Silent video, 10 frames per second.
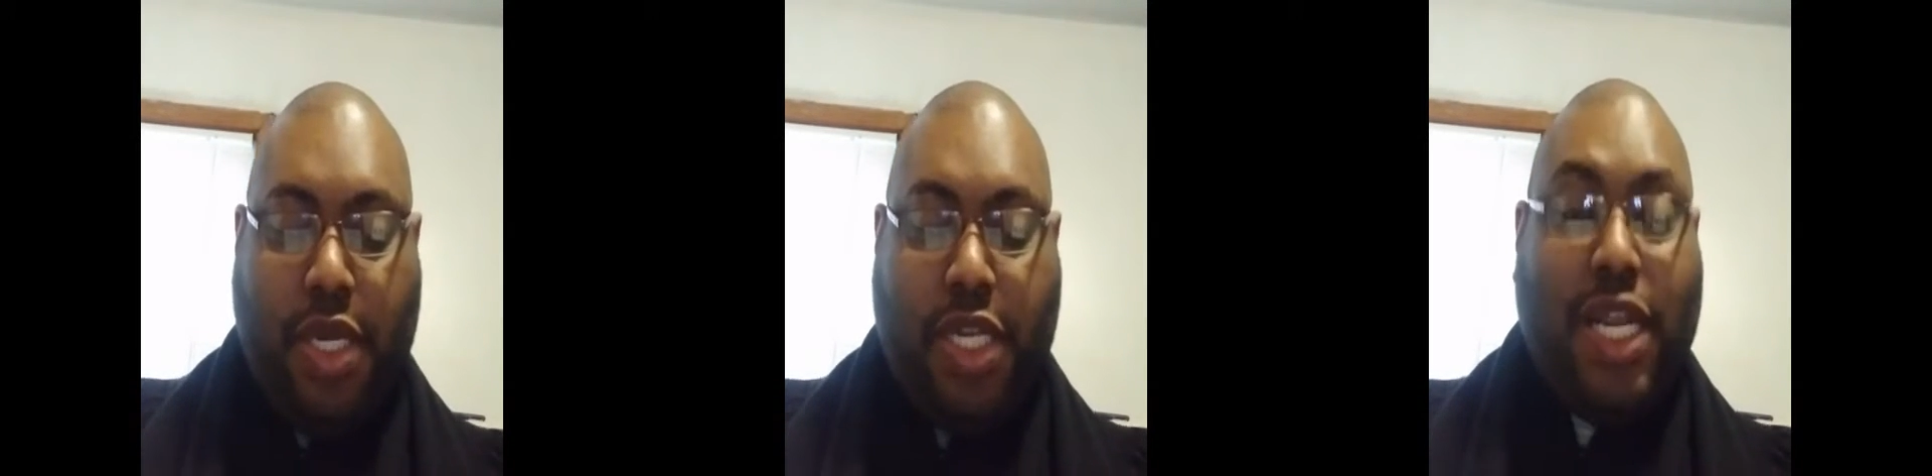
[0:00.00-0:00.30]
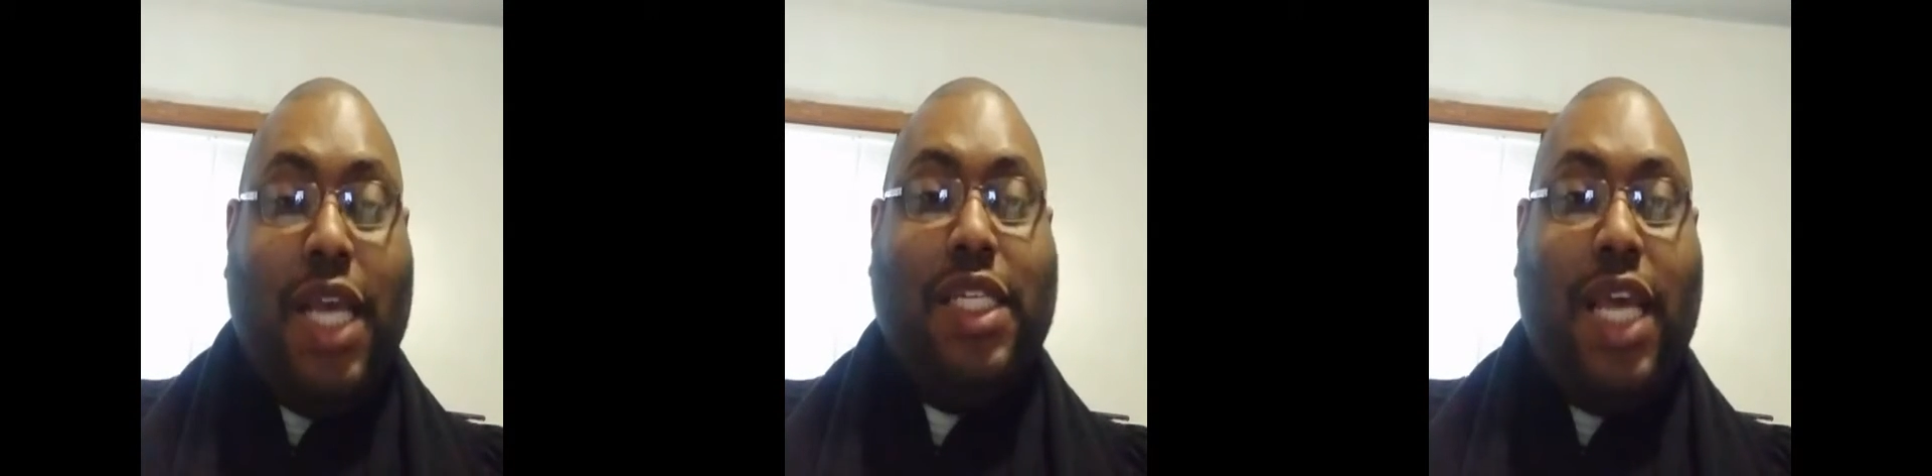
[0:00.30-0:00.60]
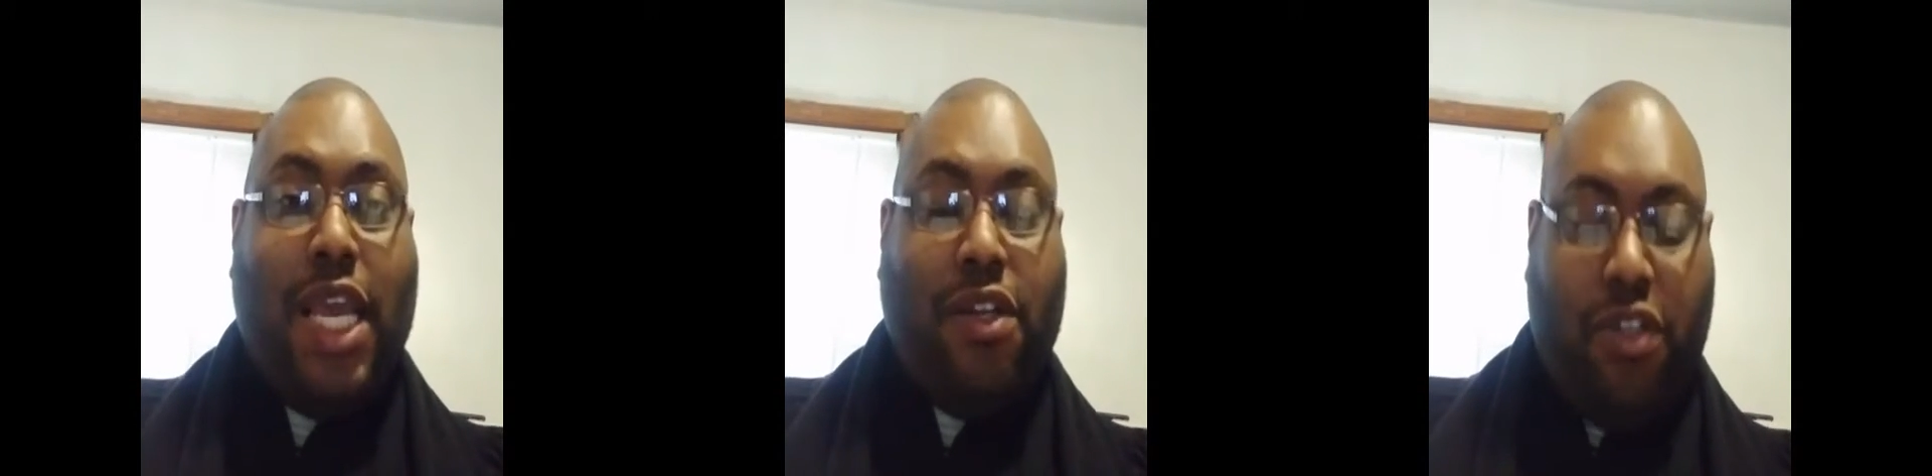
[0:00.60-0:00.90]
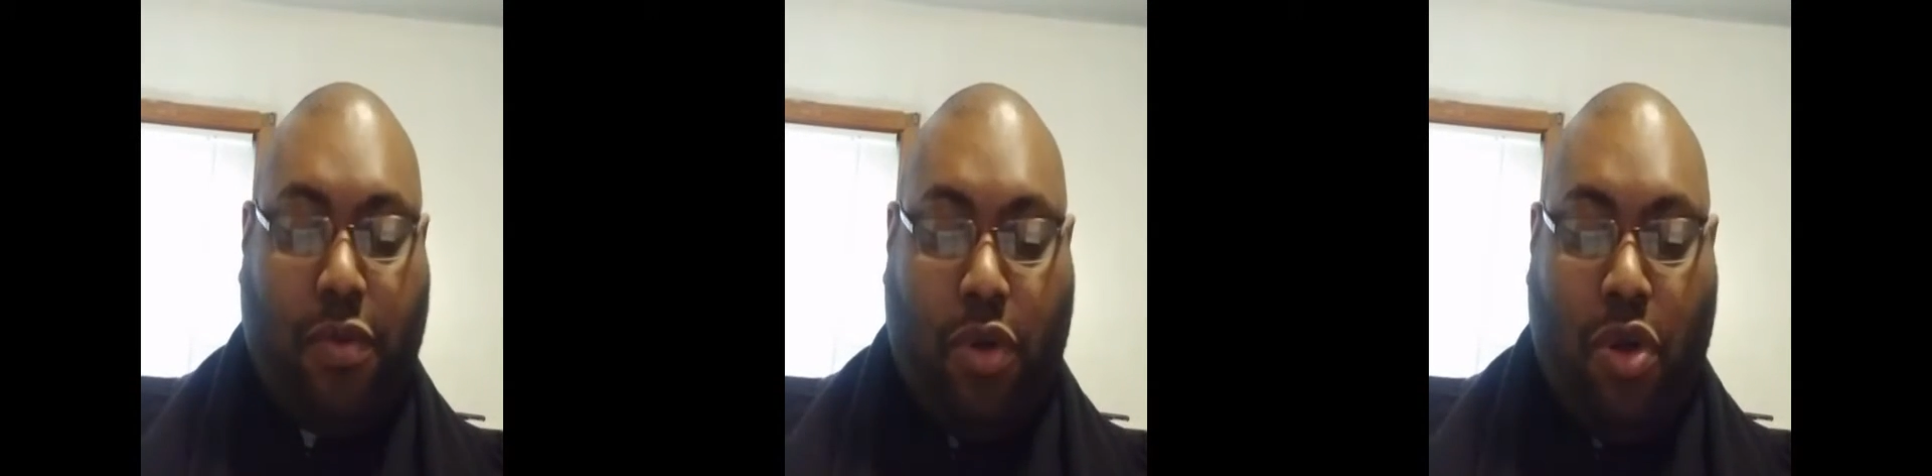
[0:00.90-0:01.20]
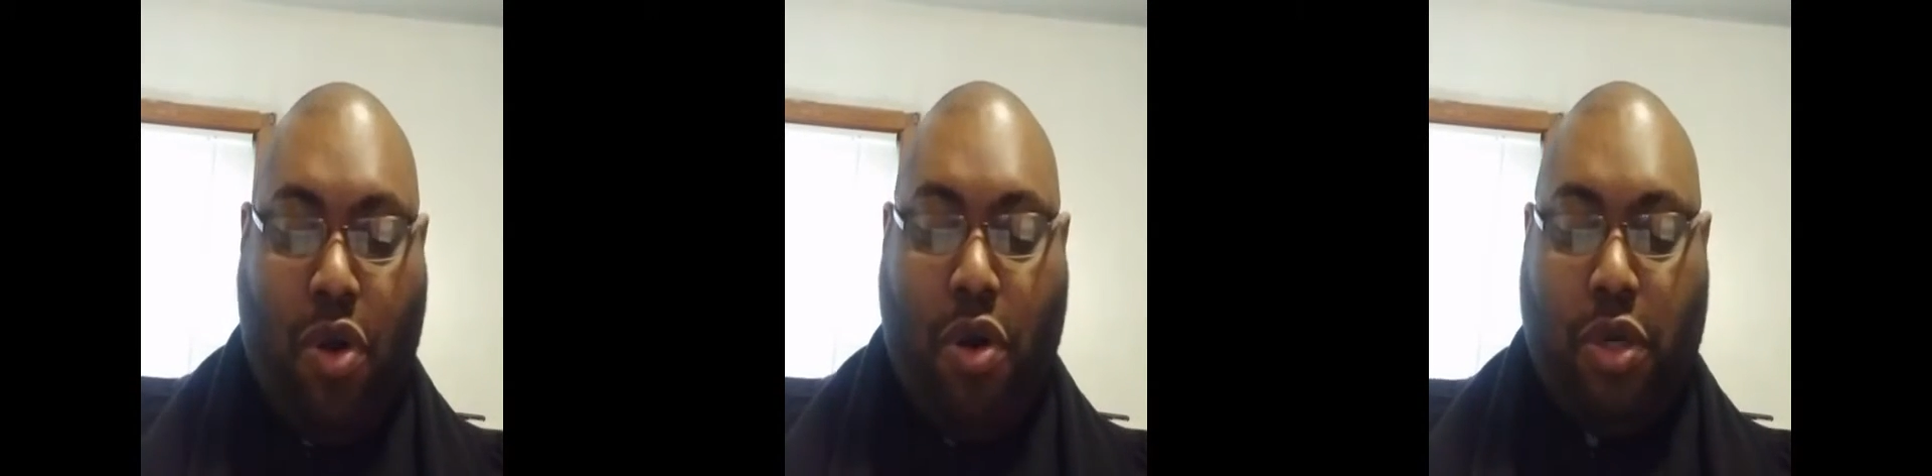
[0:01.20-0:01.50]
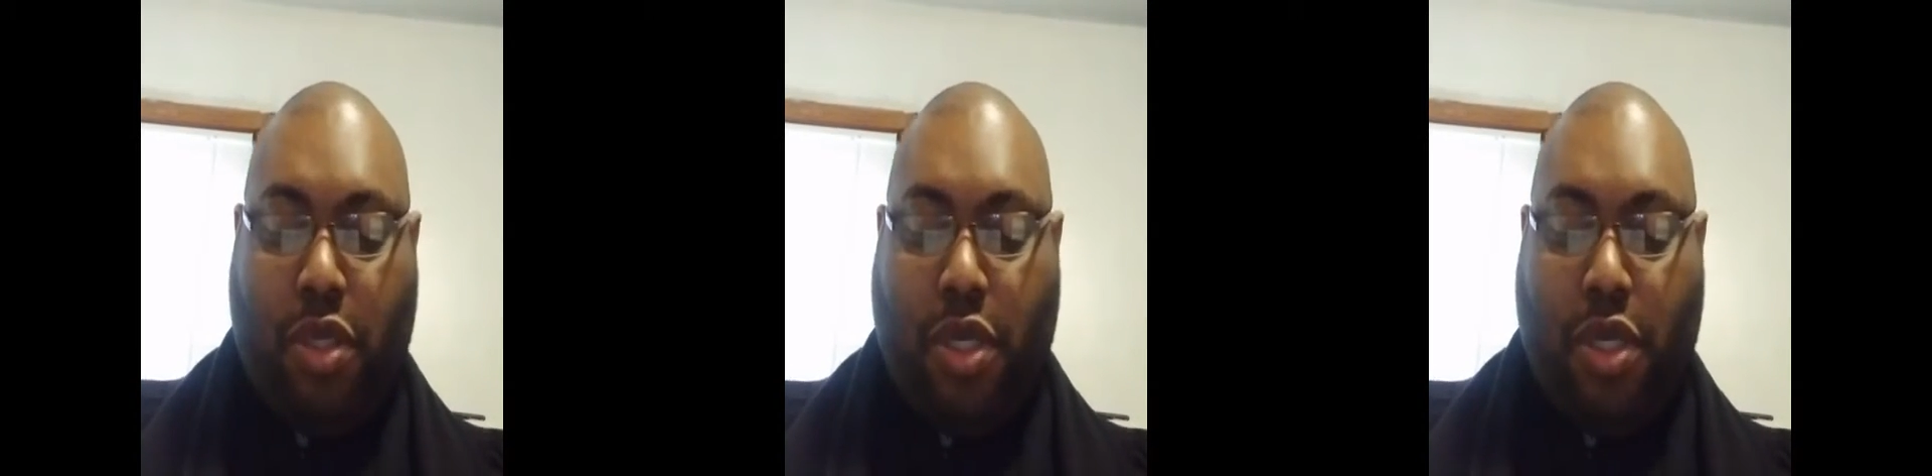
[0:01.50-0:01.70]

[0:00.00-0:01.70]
did as the angel of the Lord